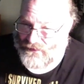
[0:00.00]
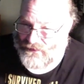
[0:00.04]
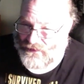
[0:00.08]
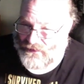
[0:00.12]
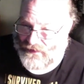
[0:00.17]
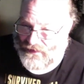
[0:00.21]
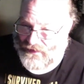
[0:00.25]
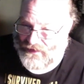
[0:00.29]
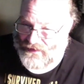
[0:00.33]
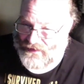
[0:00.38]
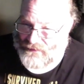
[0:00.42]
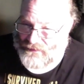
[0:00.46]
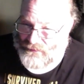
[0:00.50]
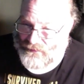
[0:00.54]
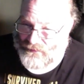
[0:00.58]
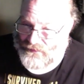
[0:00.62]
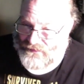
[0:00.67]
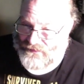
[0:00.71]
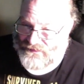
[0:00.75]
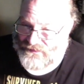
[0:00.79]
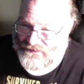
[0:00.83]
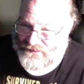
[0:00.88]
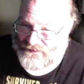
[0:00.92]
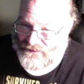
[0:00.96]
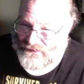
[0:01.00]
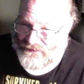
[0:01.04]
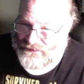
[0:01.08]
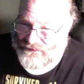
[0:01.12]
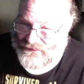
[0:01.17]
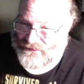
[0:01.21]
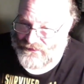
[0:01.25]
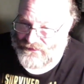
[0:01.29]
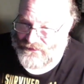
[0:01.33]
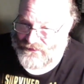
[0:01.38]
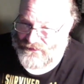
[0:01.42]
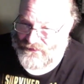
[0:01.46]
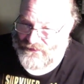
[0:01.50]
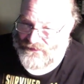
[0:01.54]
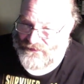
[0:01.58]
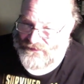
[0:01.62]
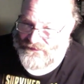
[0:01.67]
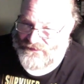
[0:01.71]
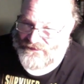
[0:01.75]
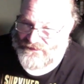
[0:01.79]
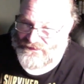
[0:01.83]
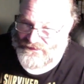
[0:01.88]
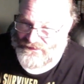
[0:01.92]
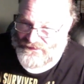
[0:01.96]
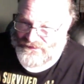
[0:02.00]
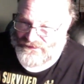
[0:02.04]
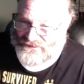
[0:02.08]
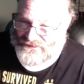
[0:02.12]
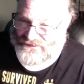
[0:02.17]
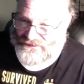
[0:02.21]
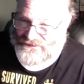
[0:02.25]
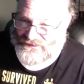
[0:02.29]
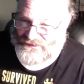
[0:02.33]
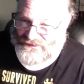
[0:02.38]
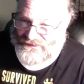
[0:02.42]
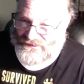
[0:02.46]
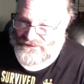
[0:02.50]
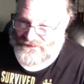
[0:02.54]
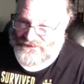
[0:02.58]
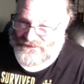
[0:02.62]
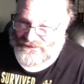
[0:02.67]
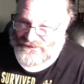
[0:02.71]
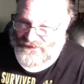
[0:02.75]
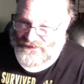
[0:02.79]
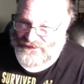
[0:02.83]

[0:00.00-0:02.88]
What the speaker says: Ann Moose. Sneerson has